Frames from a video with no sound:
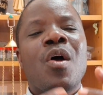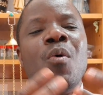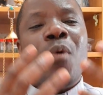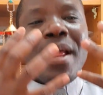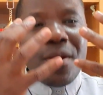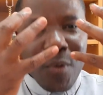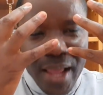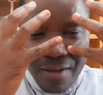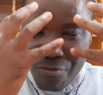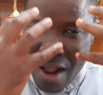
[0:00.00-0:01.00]
when we
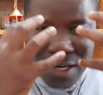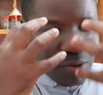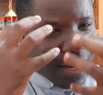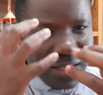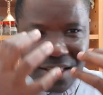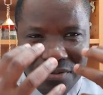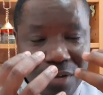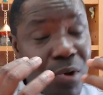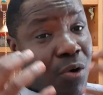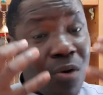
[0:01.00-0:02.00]
have worked on ourselves
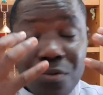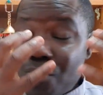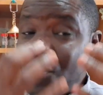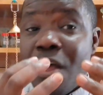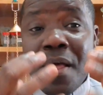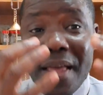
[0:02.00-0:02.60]
and we are going through